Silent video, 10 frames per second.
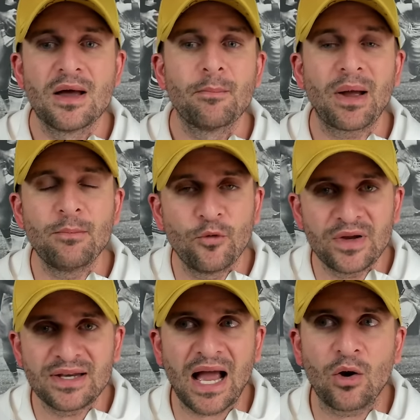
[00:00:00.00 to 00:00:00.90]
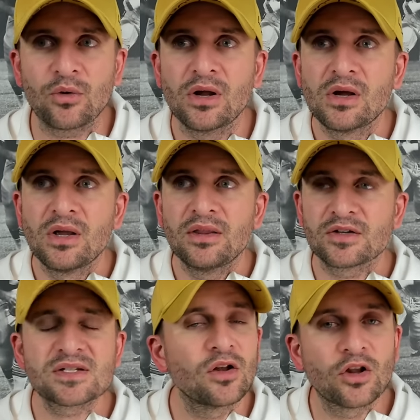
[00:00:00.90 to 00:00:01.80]
By moving down, there's
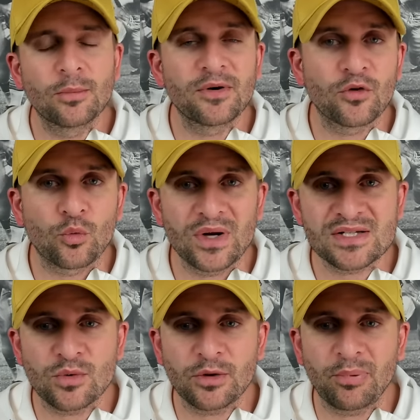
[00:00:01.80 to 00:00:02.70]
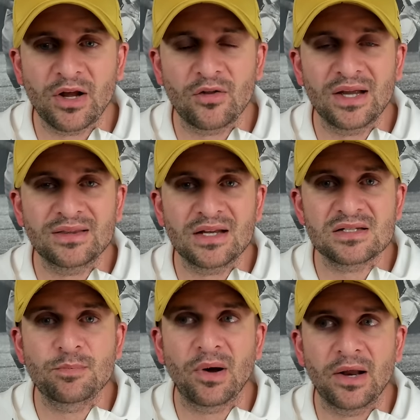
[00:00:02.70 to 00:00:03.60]
still a little bit of a risk with a player like
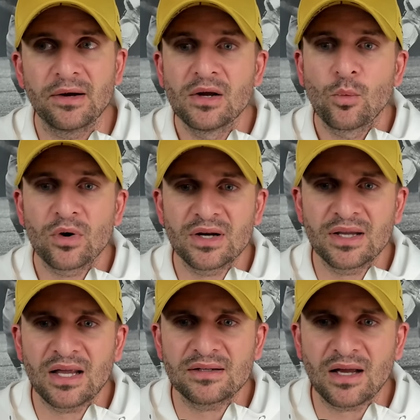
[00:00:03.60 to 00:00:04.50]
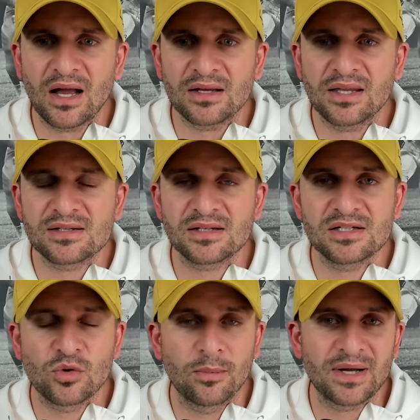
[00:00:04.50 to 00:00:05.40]
this, but we're going to get Kingsley
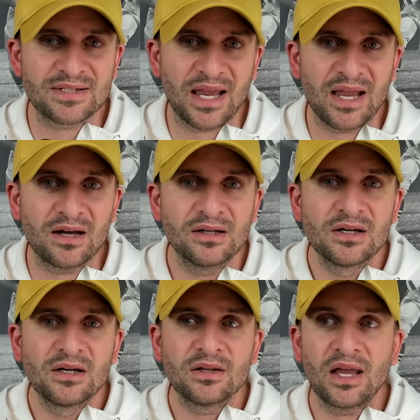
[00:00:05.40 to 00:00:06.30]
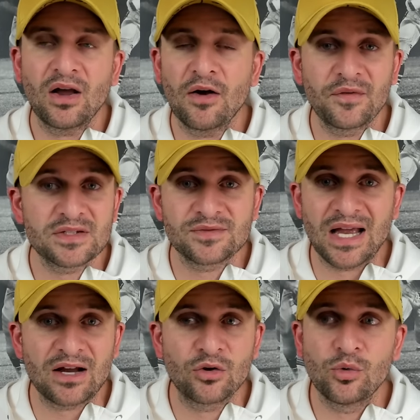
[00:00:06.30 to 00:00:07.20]
Suamataia, an offensive
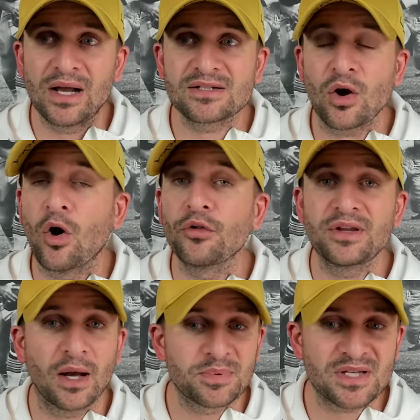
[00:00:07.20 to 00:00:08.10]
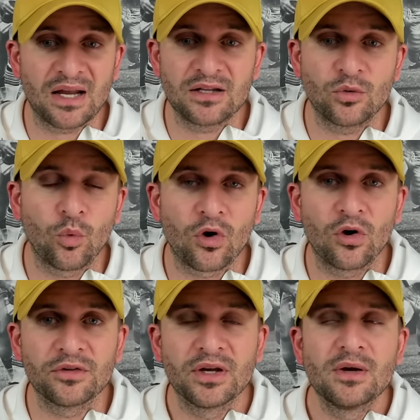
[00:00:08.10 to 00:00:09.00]
tackle who has all the upside in the
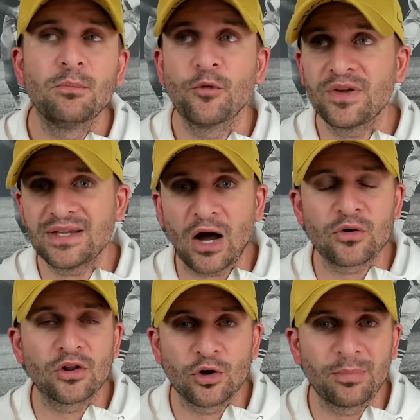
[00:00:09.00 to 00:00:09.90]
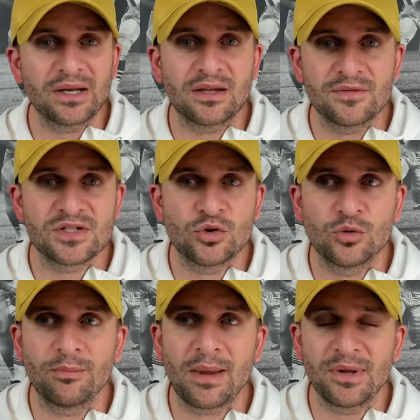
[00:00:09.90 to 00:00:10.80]
world. Moving down a little bit gives you
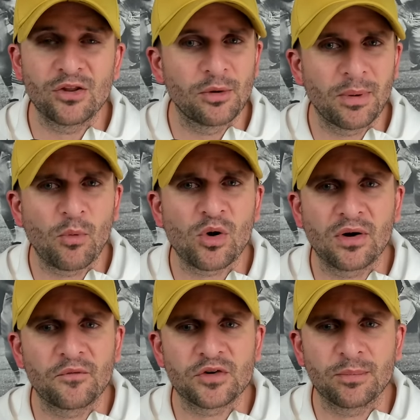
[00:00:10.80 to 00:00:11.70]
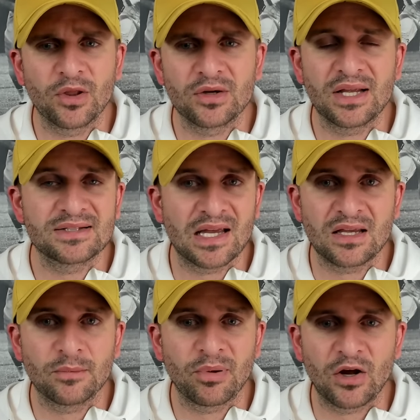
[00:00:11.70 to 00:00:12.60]
maybe a little bit more comfortability in taking
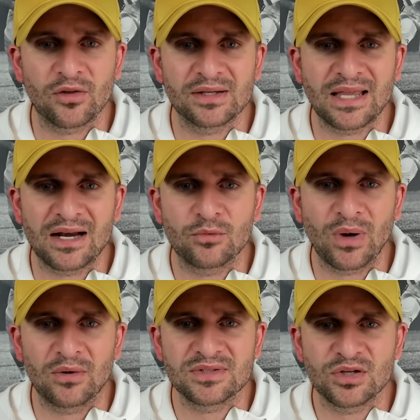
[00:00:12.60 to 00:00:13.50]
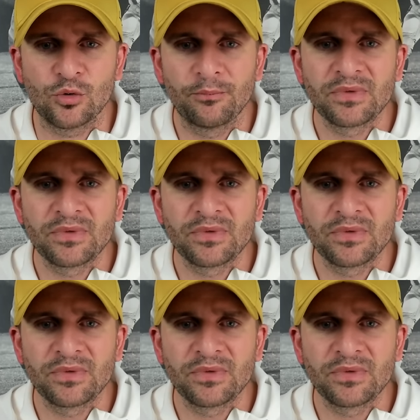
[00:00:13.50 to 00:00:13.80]
a player like that in round 2.